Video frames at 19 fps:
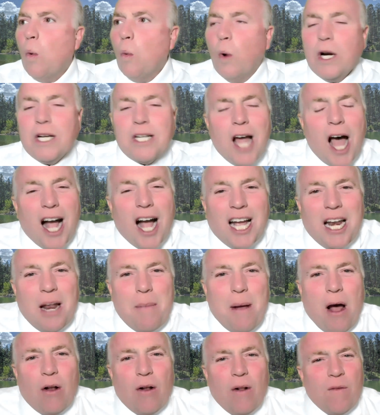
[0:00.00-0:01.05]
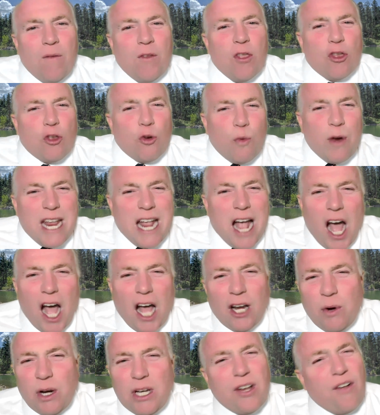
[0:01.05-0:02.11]
We're talking about
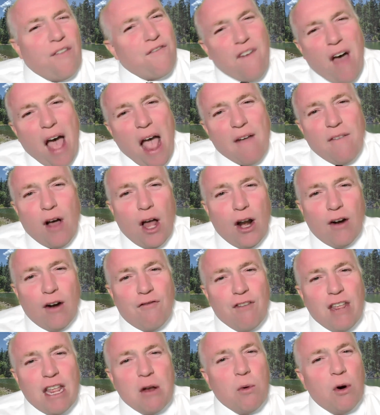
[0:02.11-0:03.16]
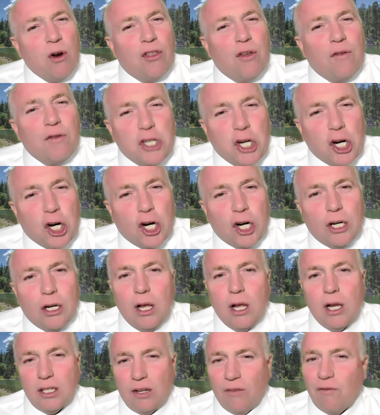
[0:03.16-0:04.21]
300 to 500 feet worth of dirt
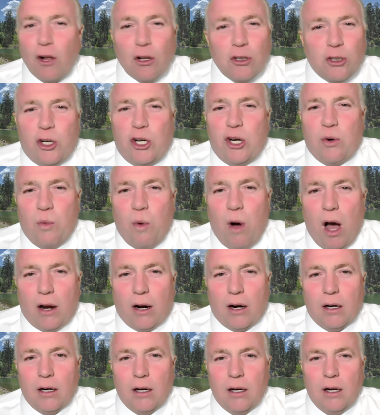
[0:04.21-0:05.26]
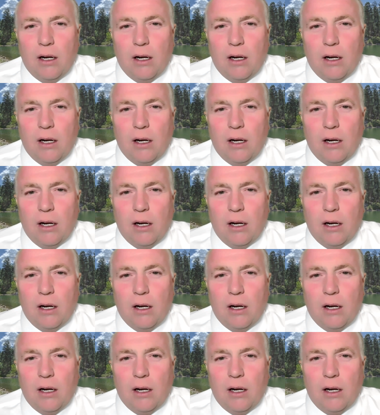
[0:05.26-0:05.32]
to filter your water.